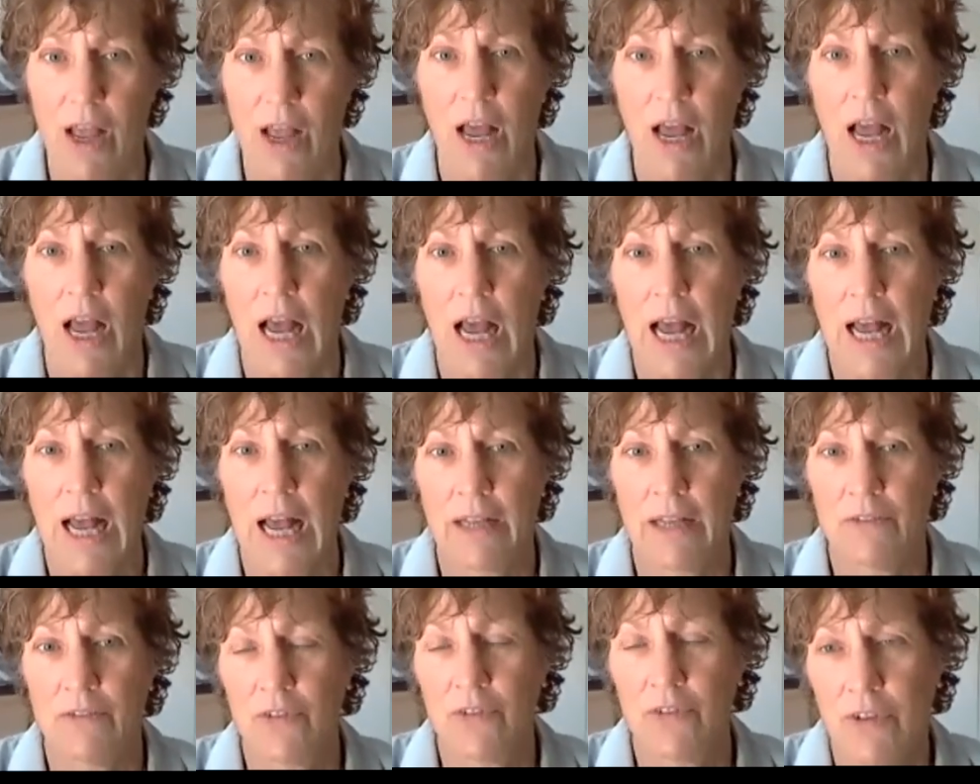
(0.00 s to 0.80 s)
and
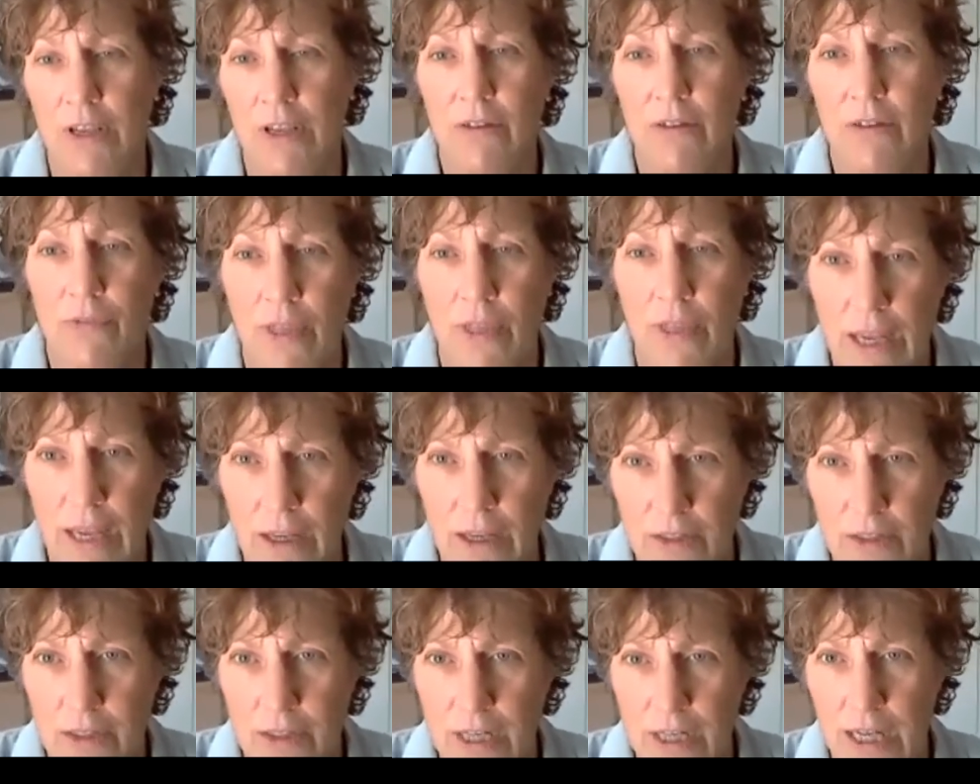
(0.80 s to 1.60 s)
see if they can
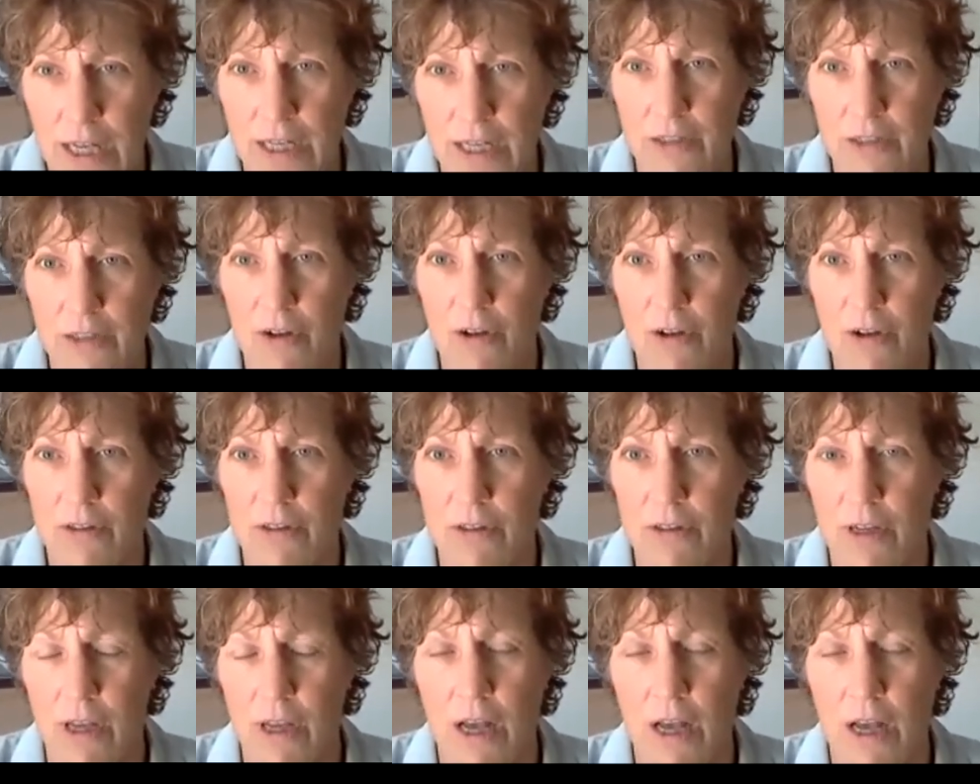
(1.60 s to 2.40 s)
take it on.
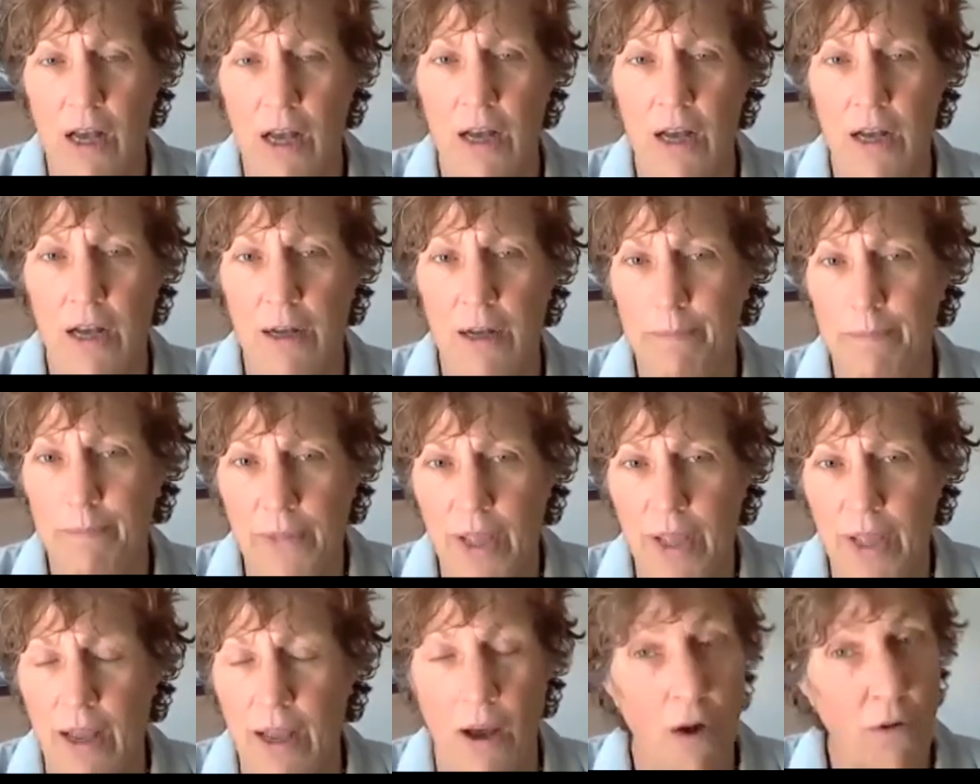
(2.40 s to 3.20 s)

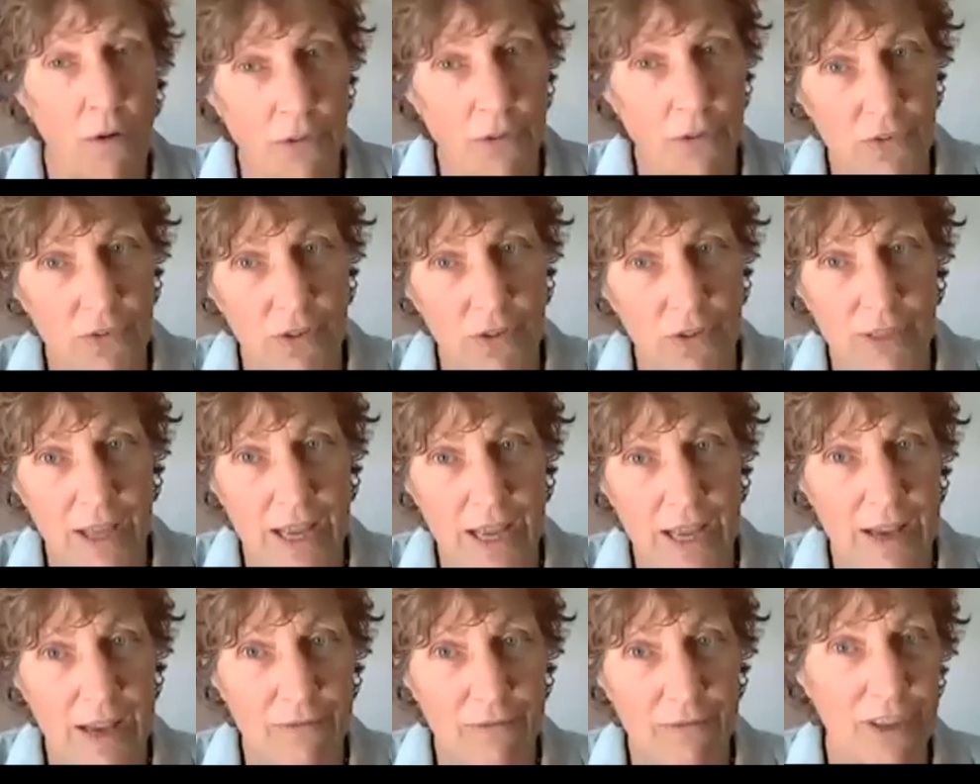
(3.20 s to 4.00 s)
Obviously, they have
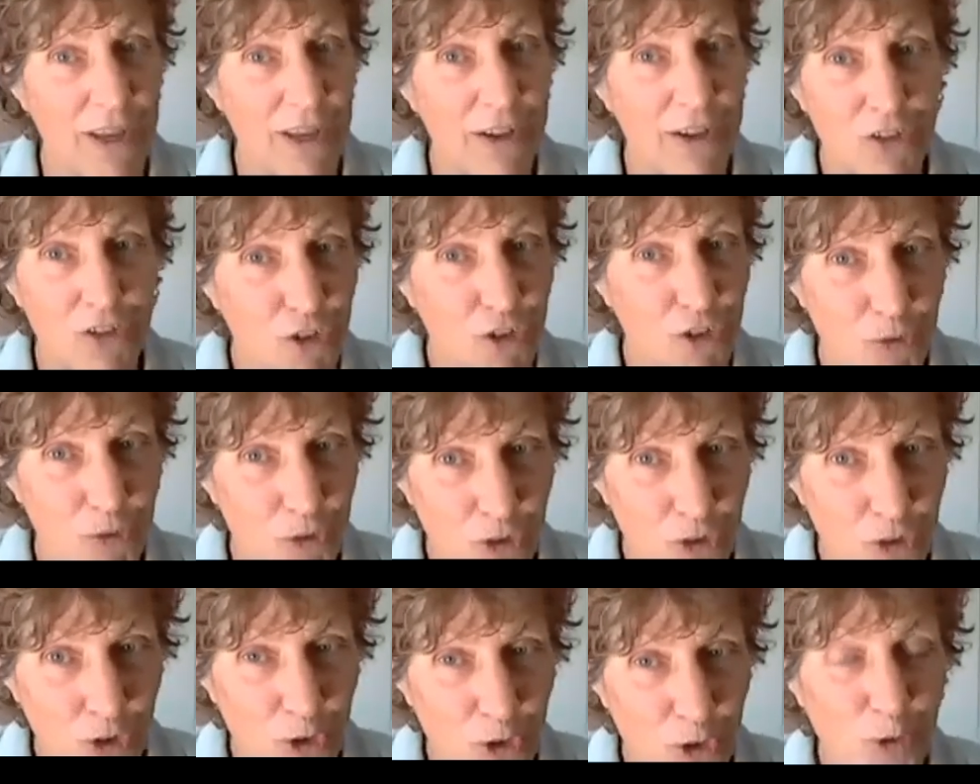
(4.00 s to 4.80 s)
the issue
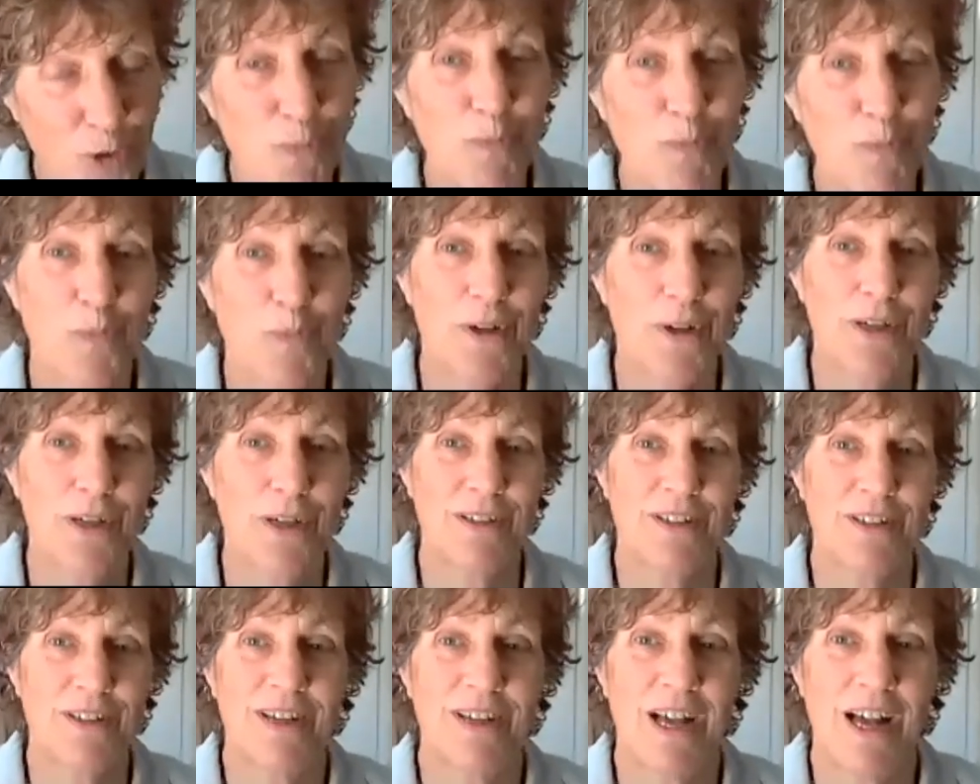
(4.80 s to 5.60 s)
too, but
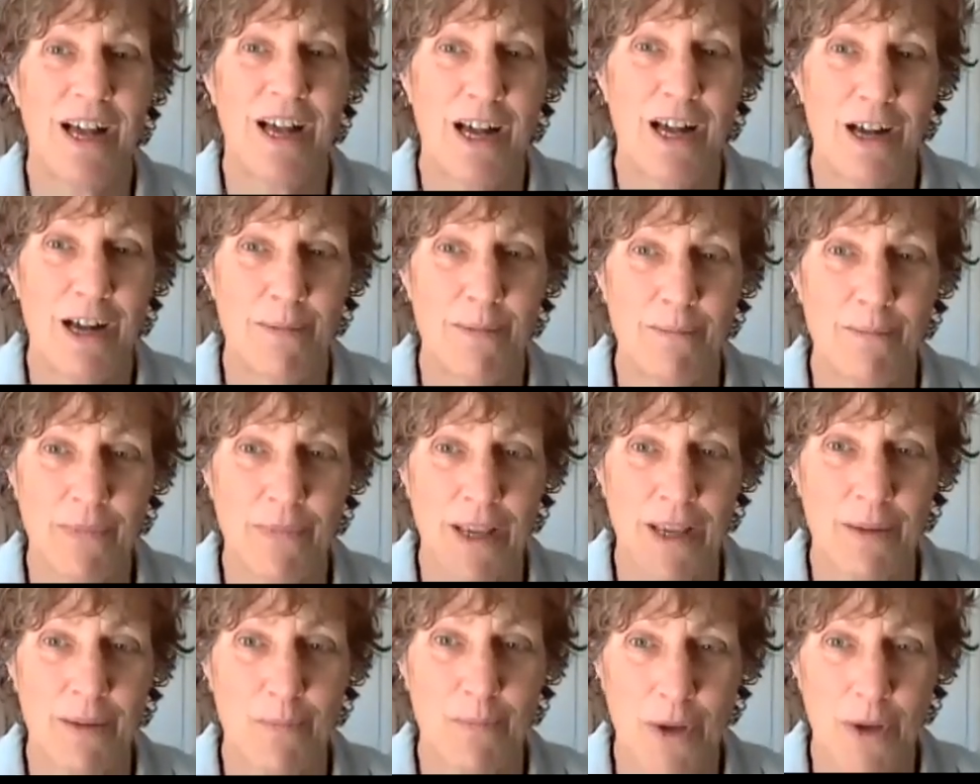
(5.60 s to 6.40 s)
it
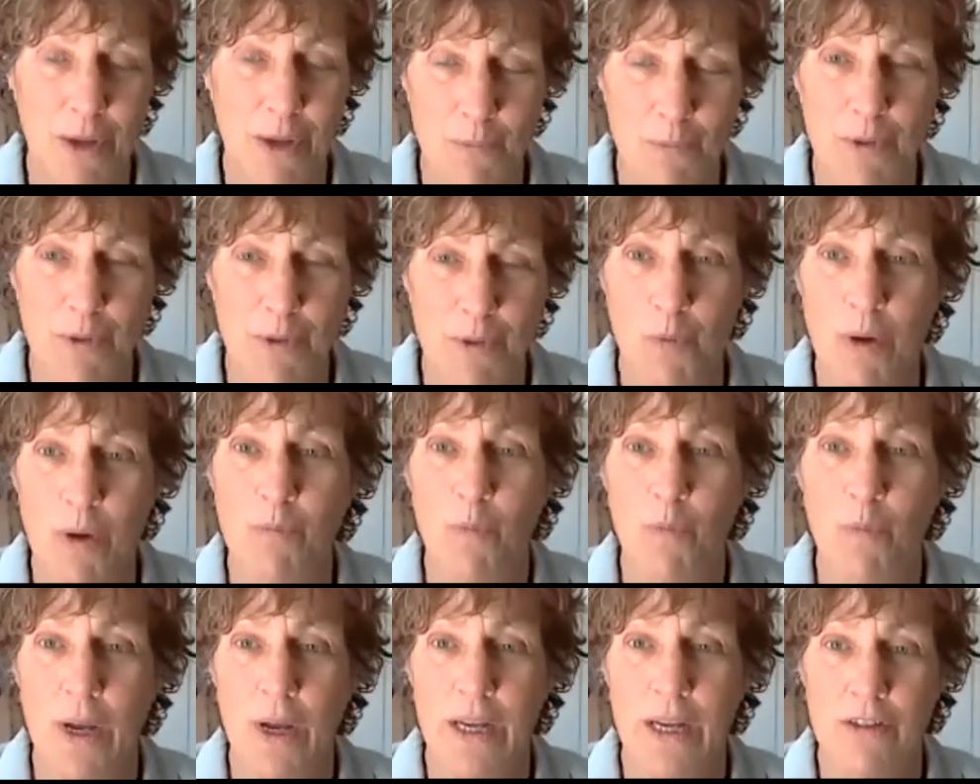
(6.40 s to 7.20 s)
might be one
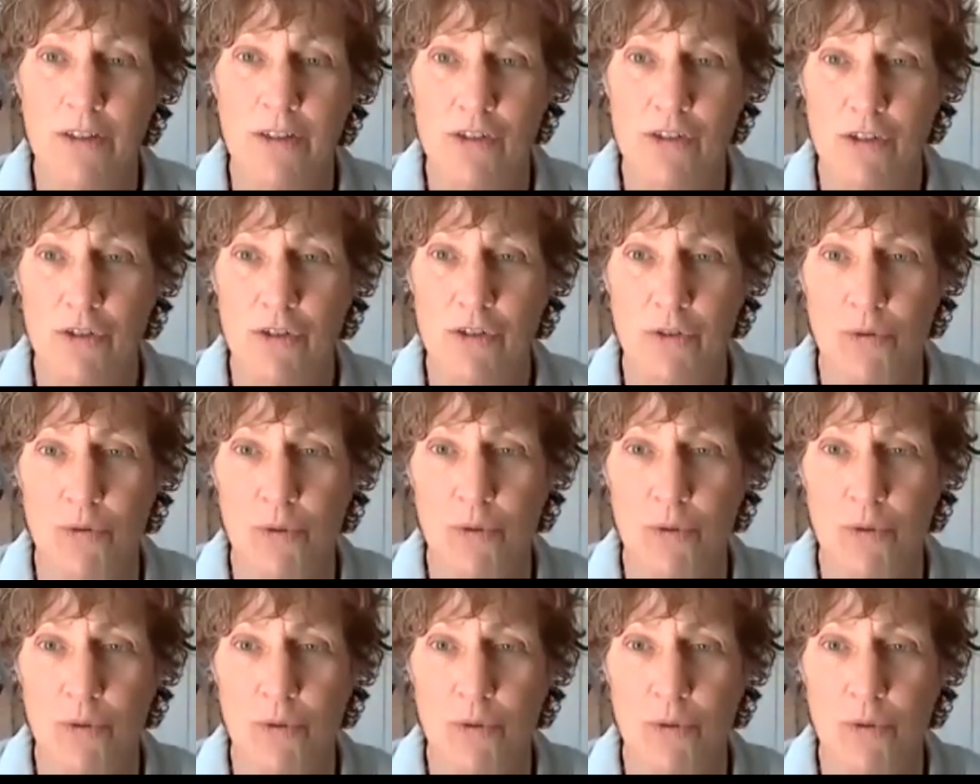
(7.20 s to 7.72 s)
way to